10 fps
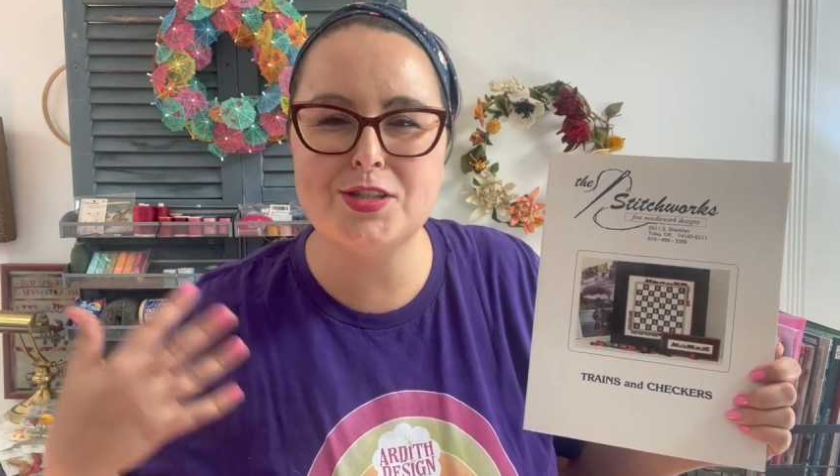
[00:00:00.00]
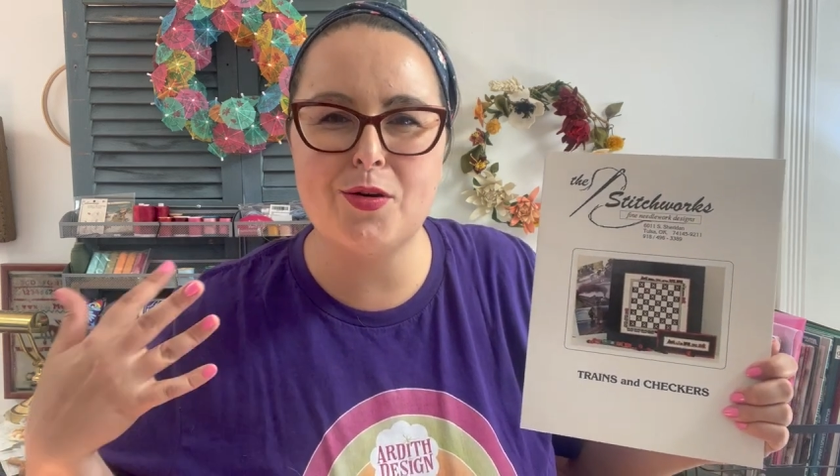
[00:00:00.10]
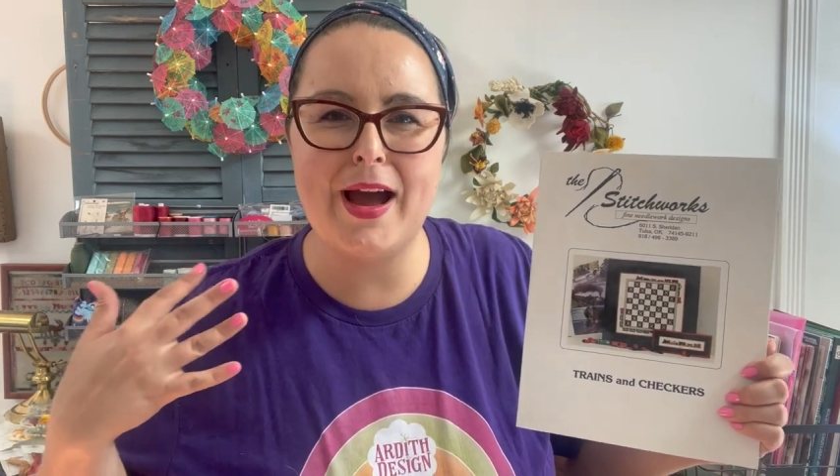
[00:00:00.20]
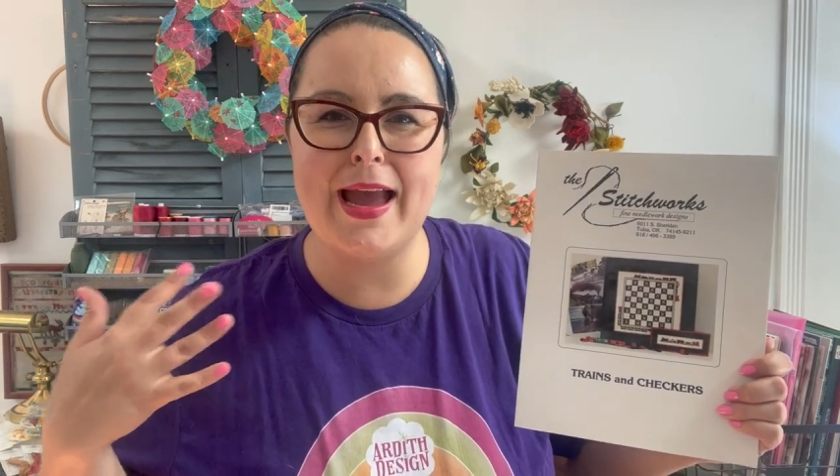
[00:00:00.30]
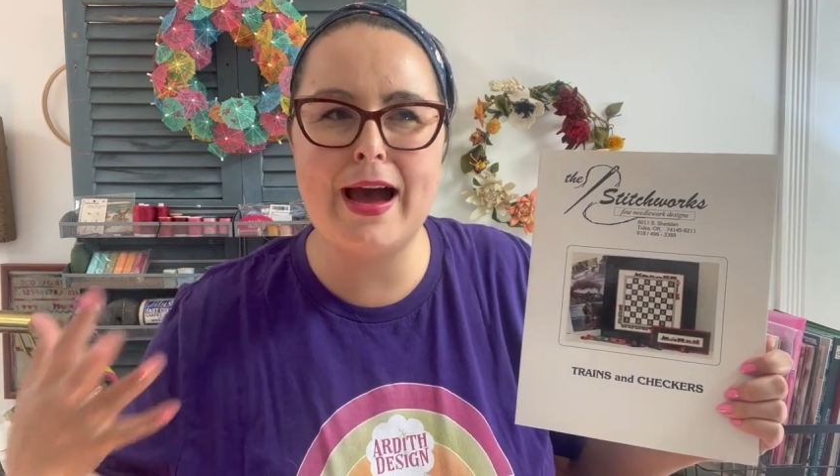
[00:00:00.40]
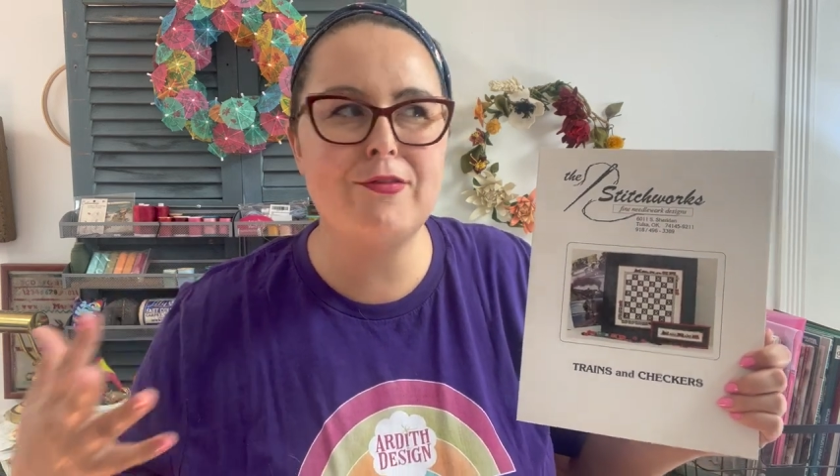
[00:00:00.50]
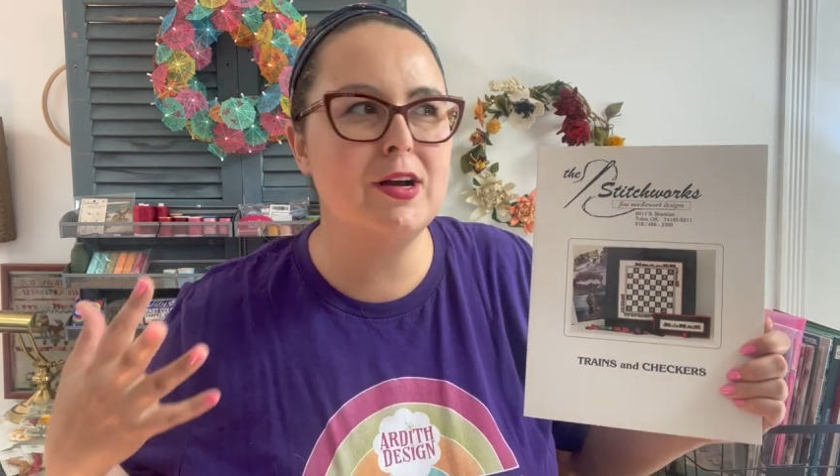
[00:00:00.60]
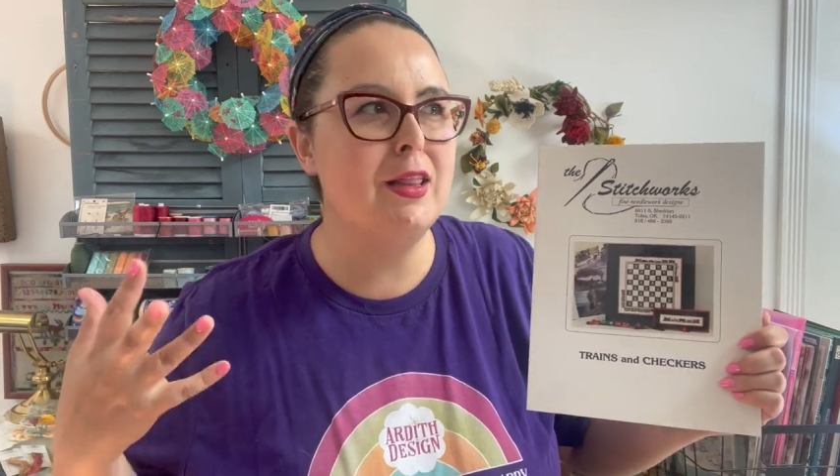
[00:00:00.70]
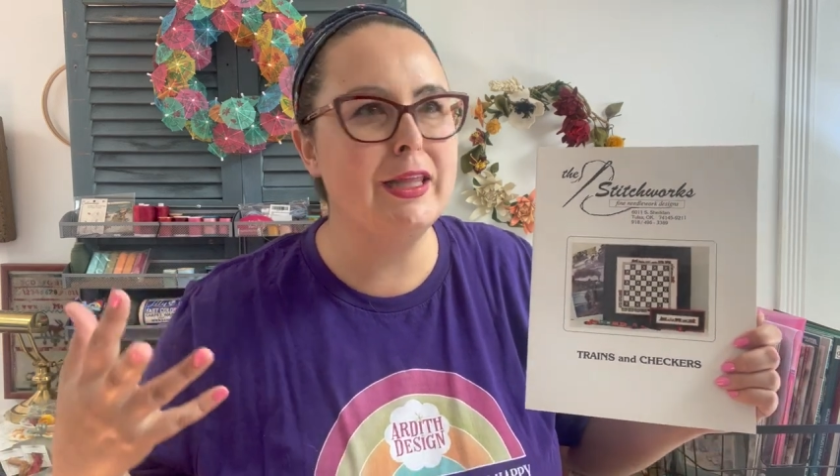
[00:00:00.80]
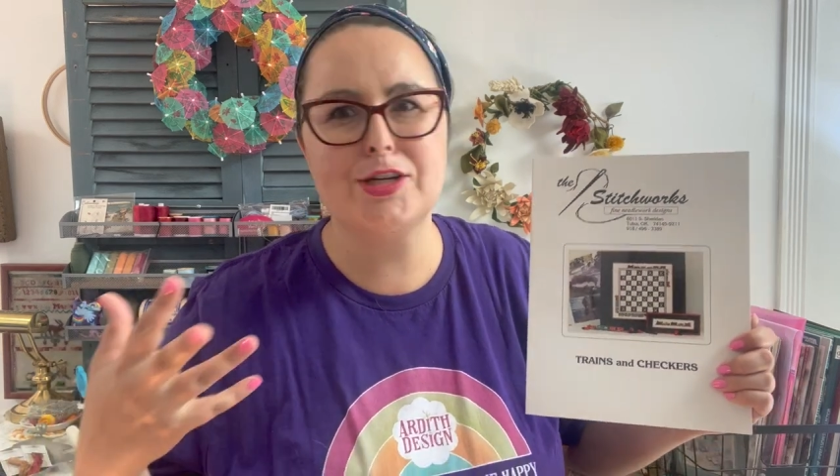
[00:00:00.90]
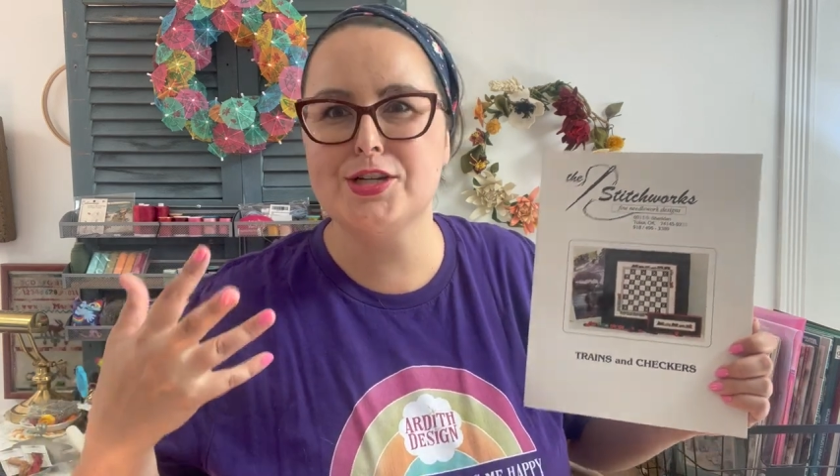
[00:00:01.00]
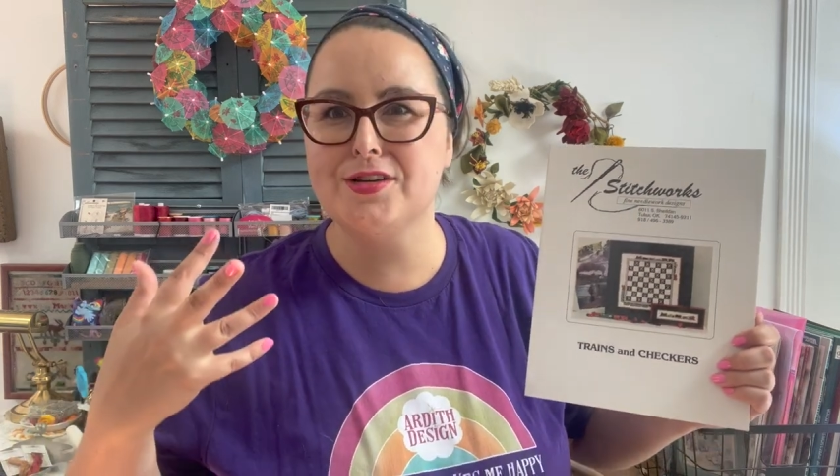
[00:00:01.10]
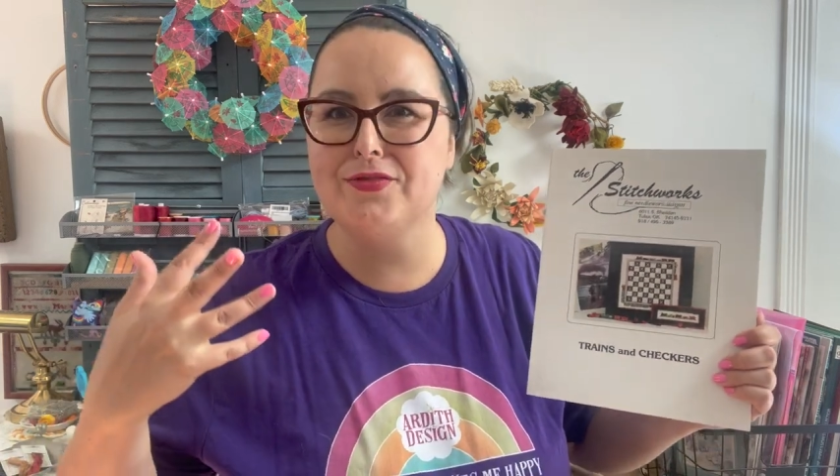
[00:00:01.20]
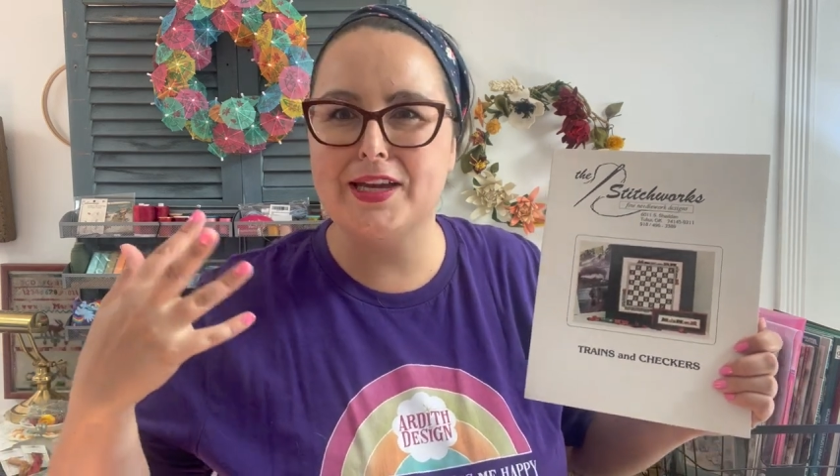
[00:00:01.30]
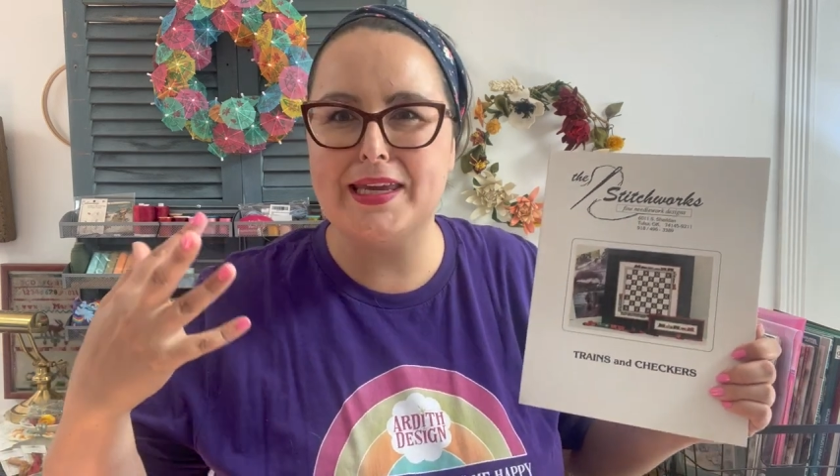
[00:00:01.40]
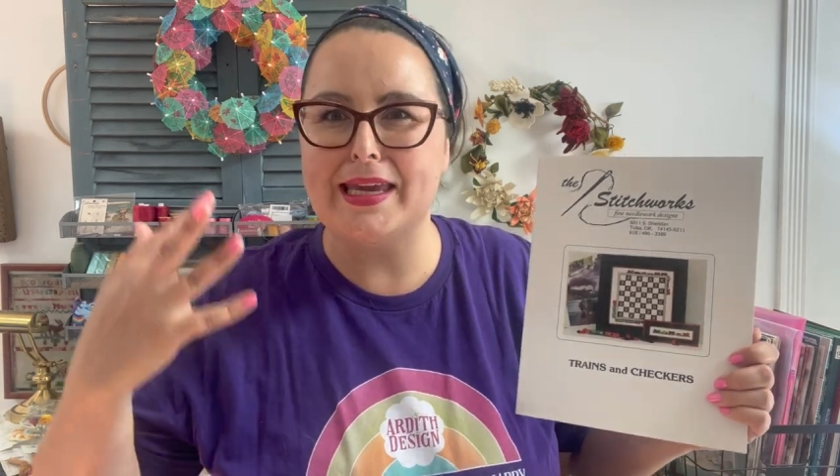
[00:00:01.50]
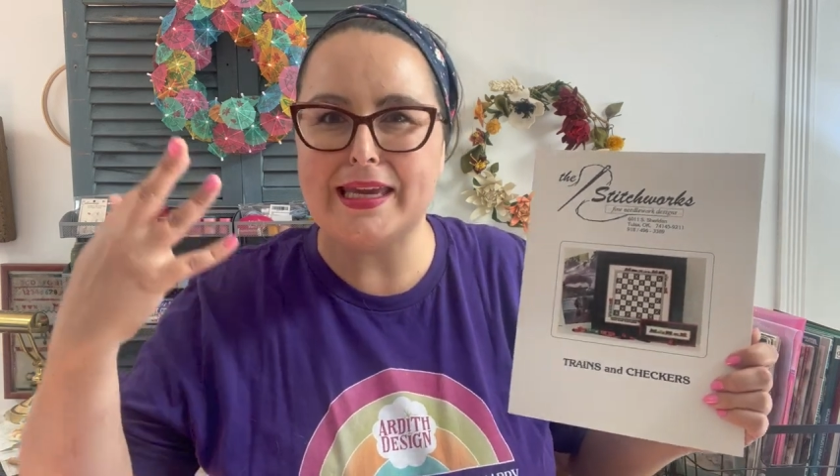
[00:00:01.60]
So I have a collection of like